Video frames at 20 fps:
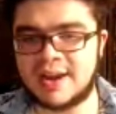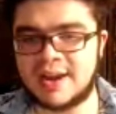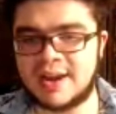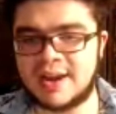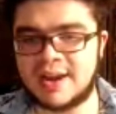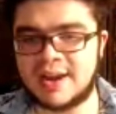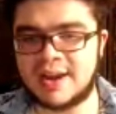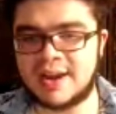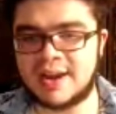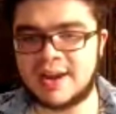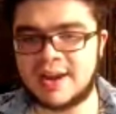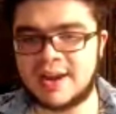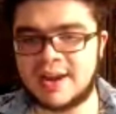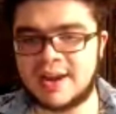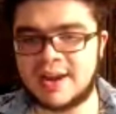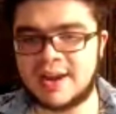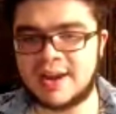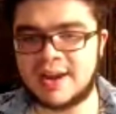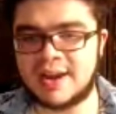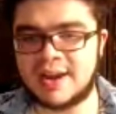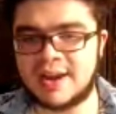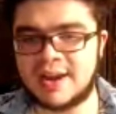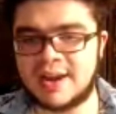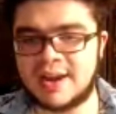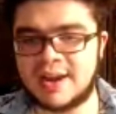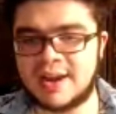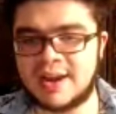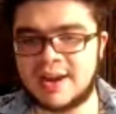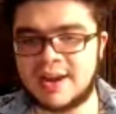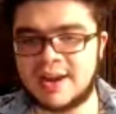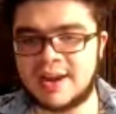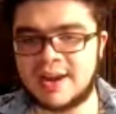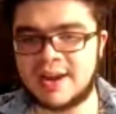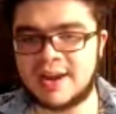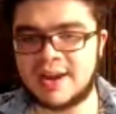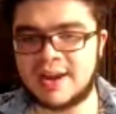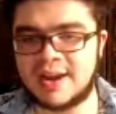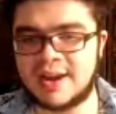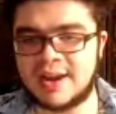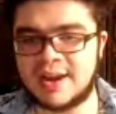I joked about it. I plugged my own
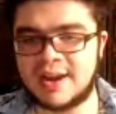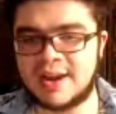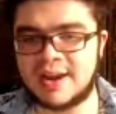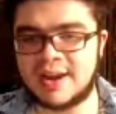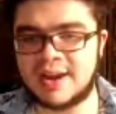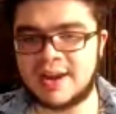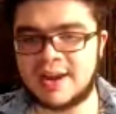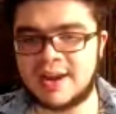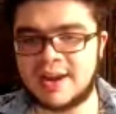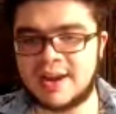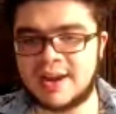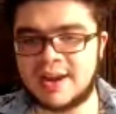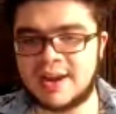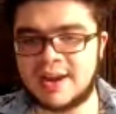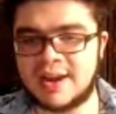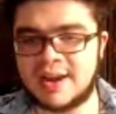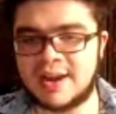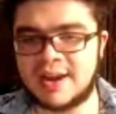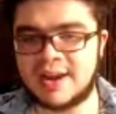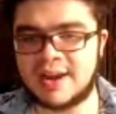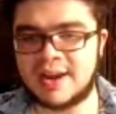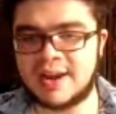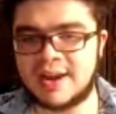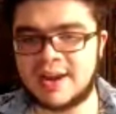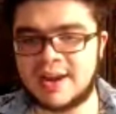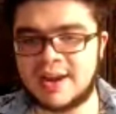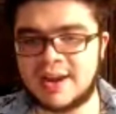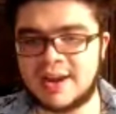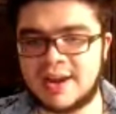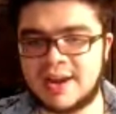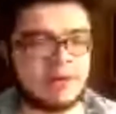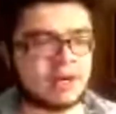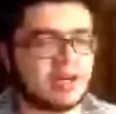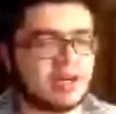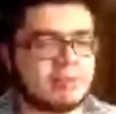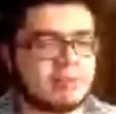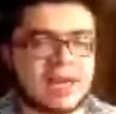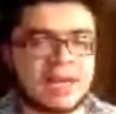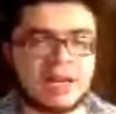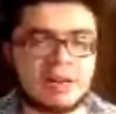tweet last week, which I'm going to
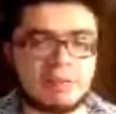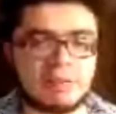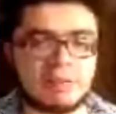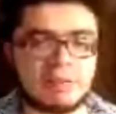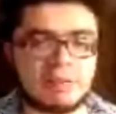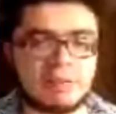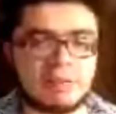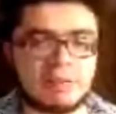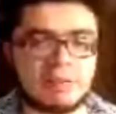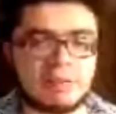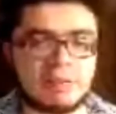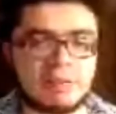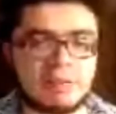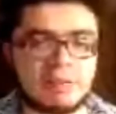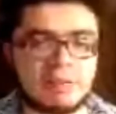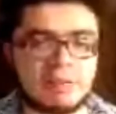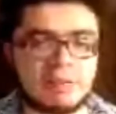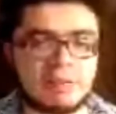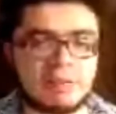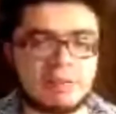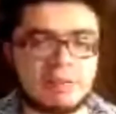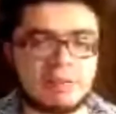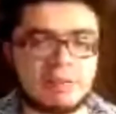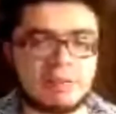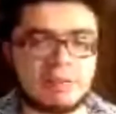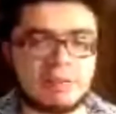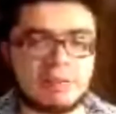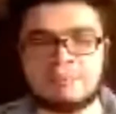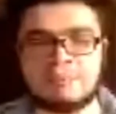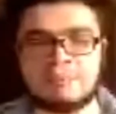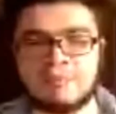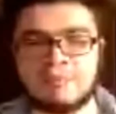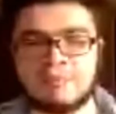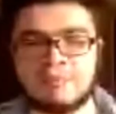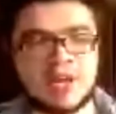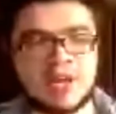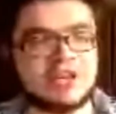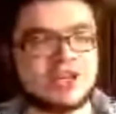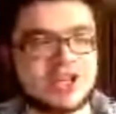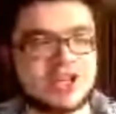make it a bit
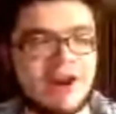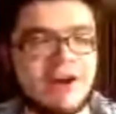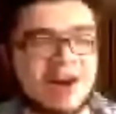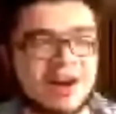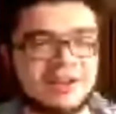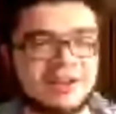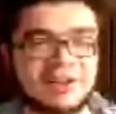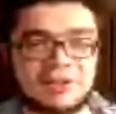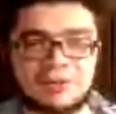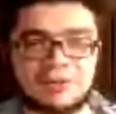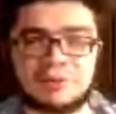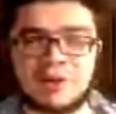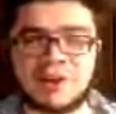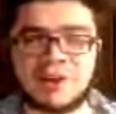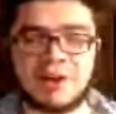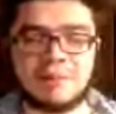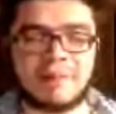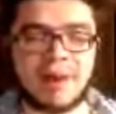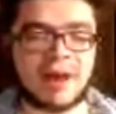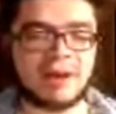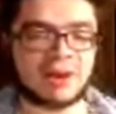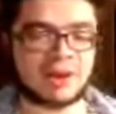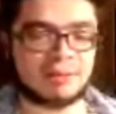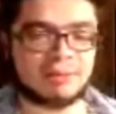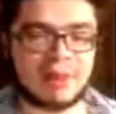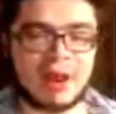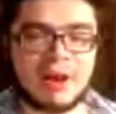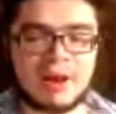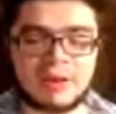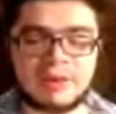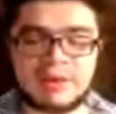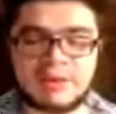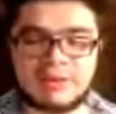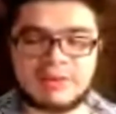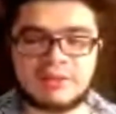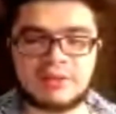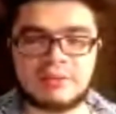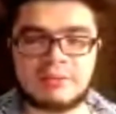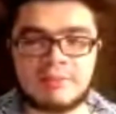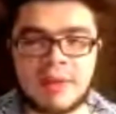to keep resharing, bring this
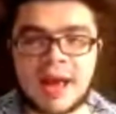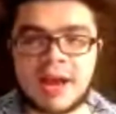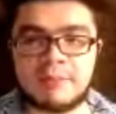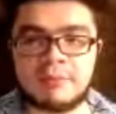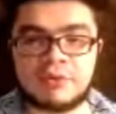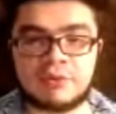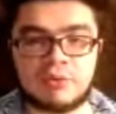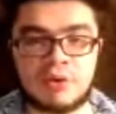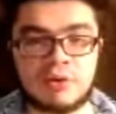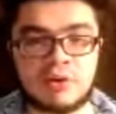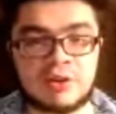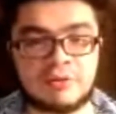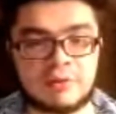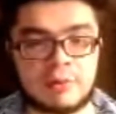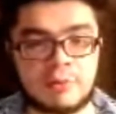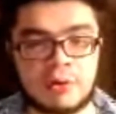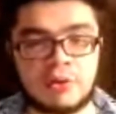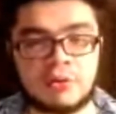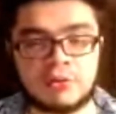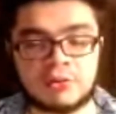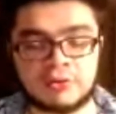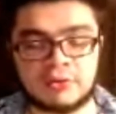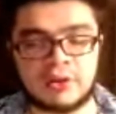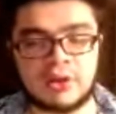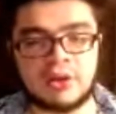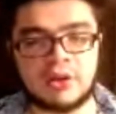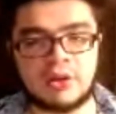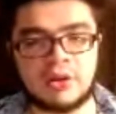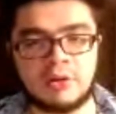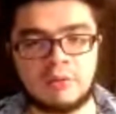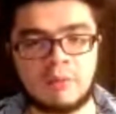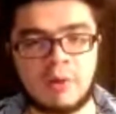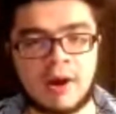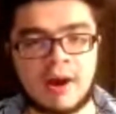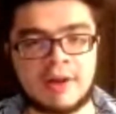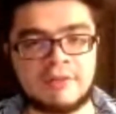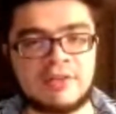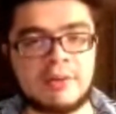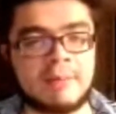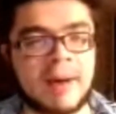to Madame Zeroni from Holes, where
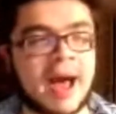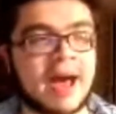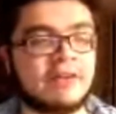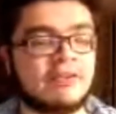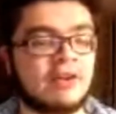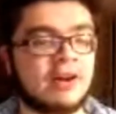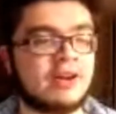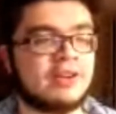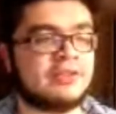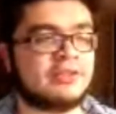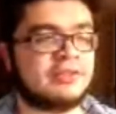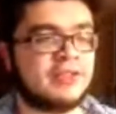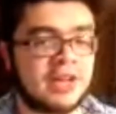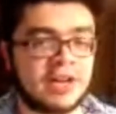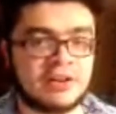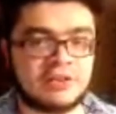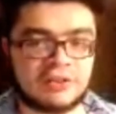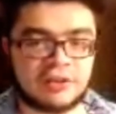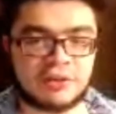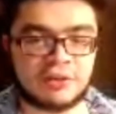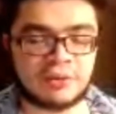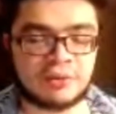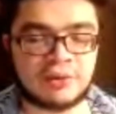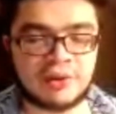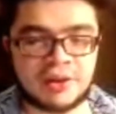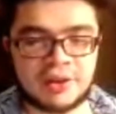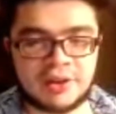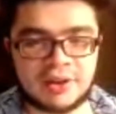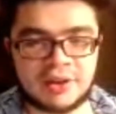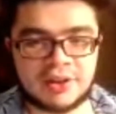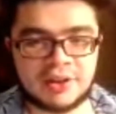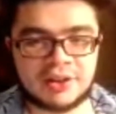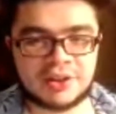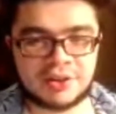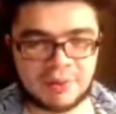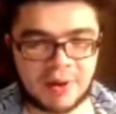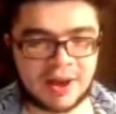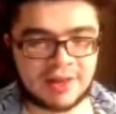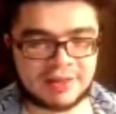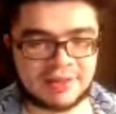if the Padres didn't do
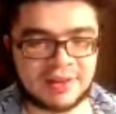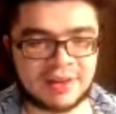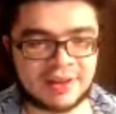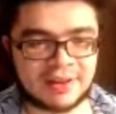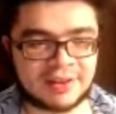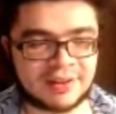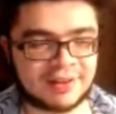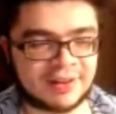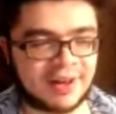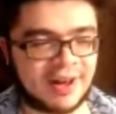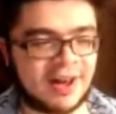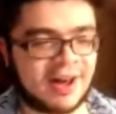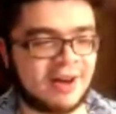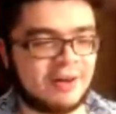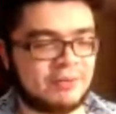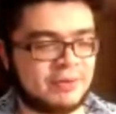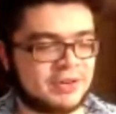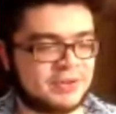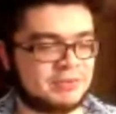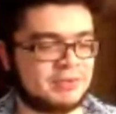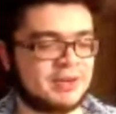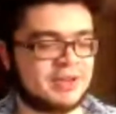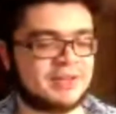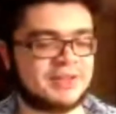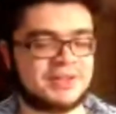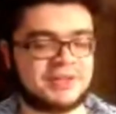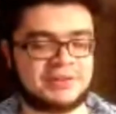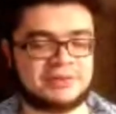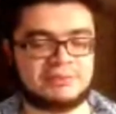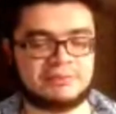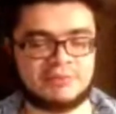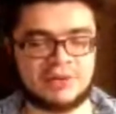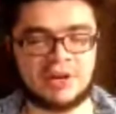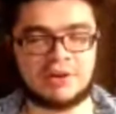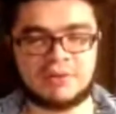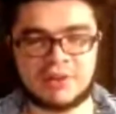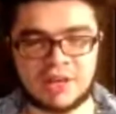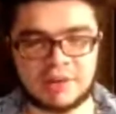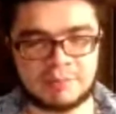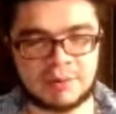the right thing, which was, you
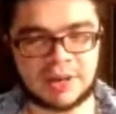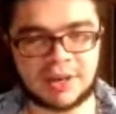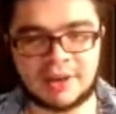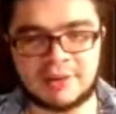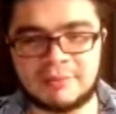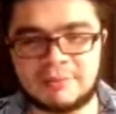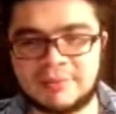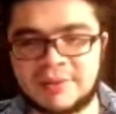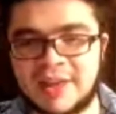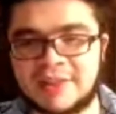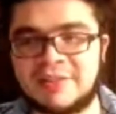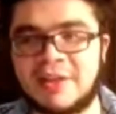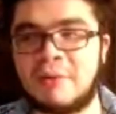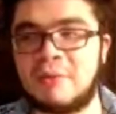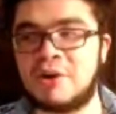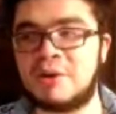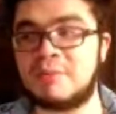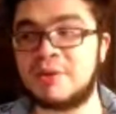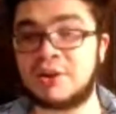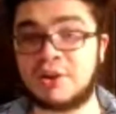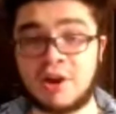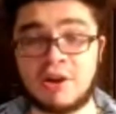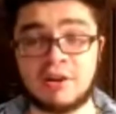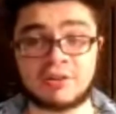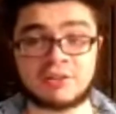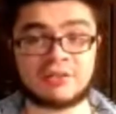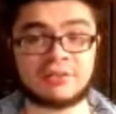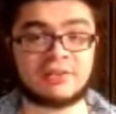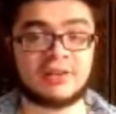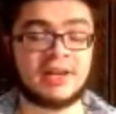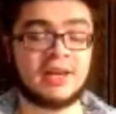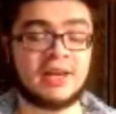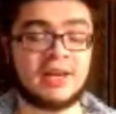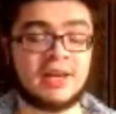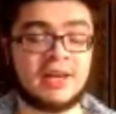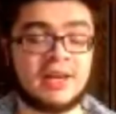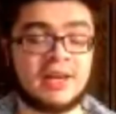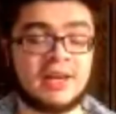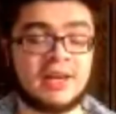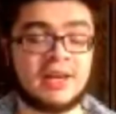know, keeping him, that they would have been cursed.
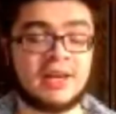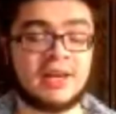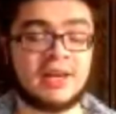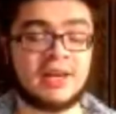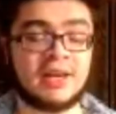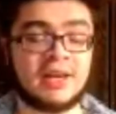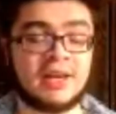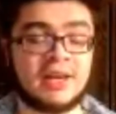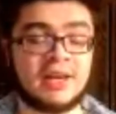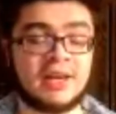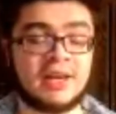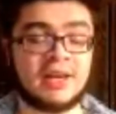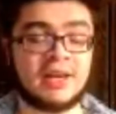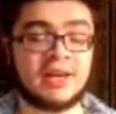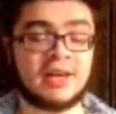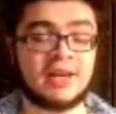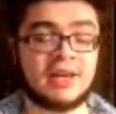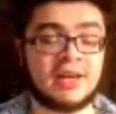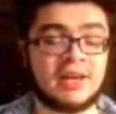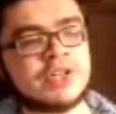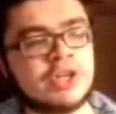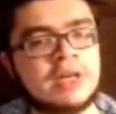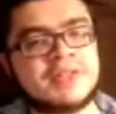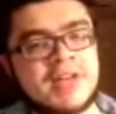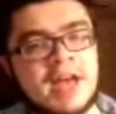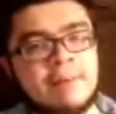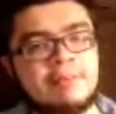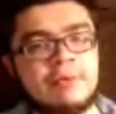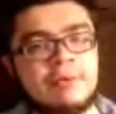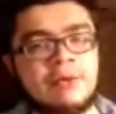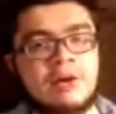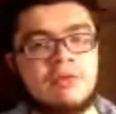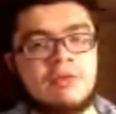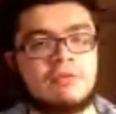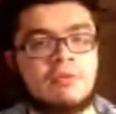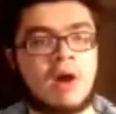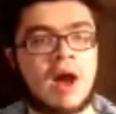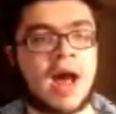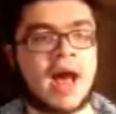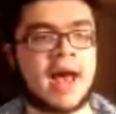And Gore is a
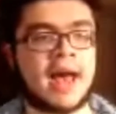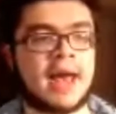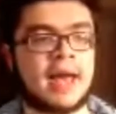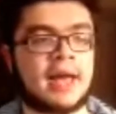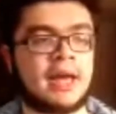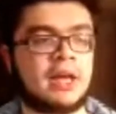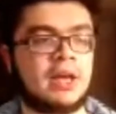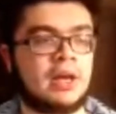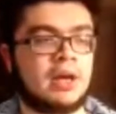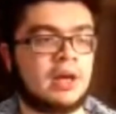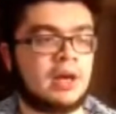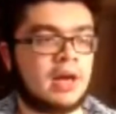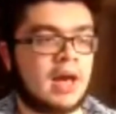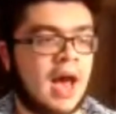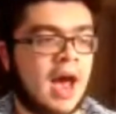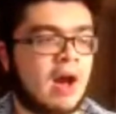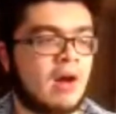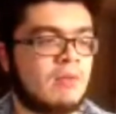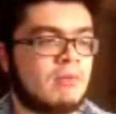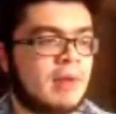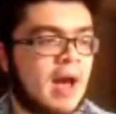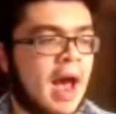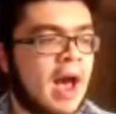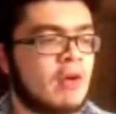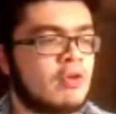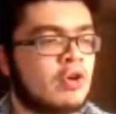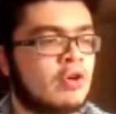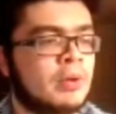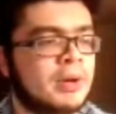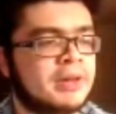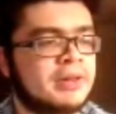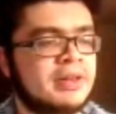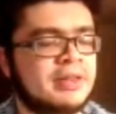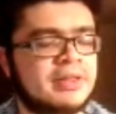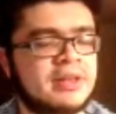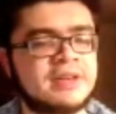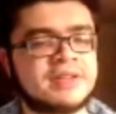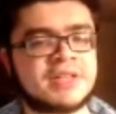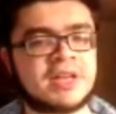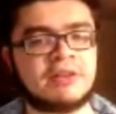good example of how quickly
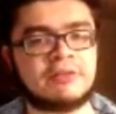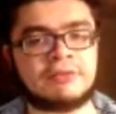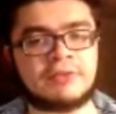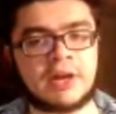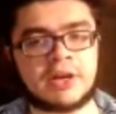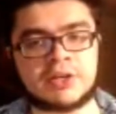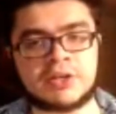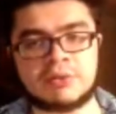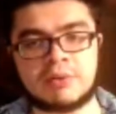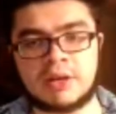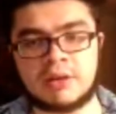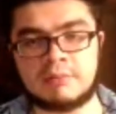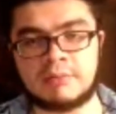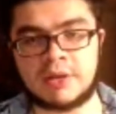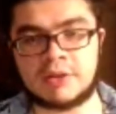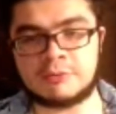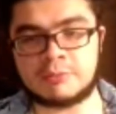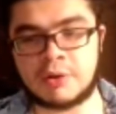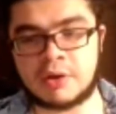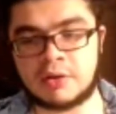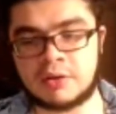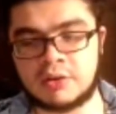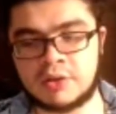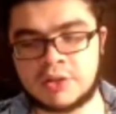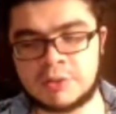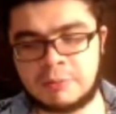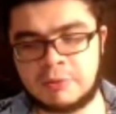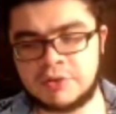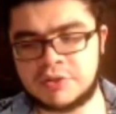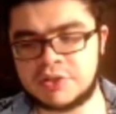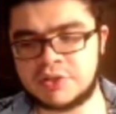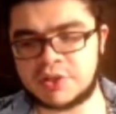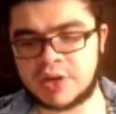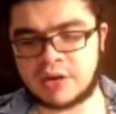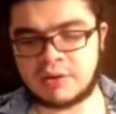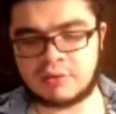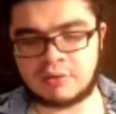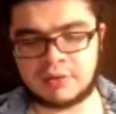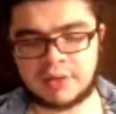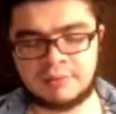things can fluctuate in baseball, sports in
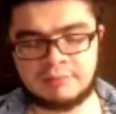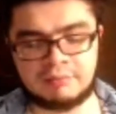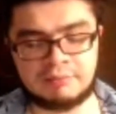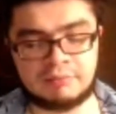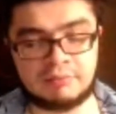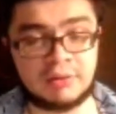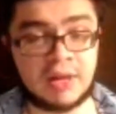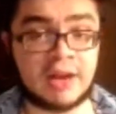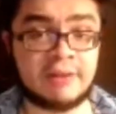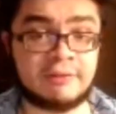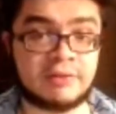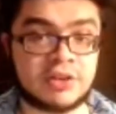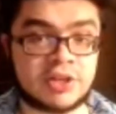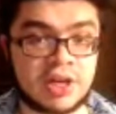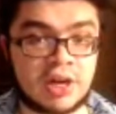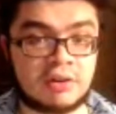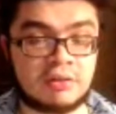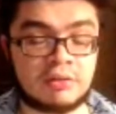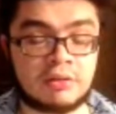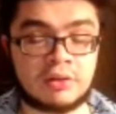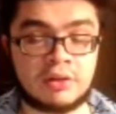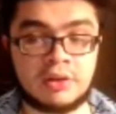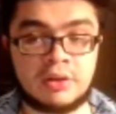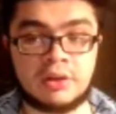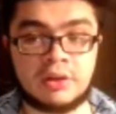general, and life in general.